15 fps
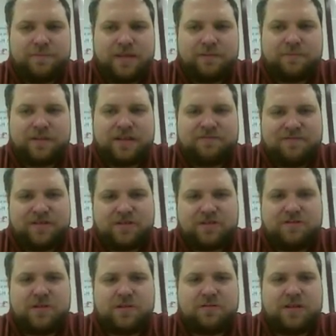And we're given
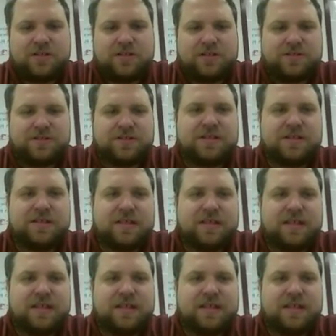two equations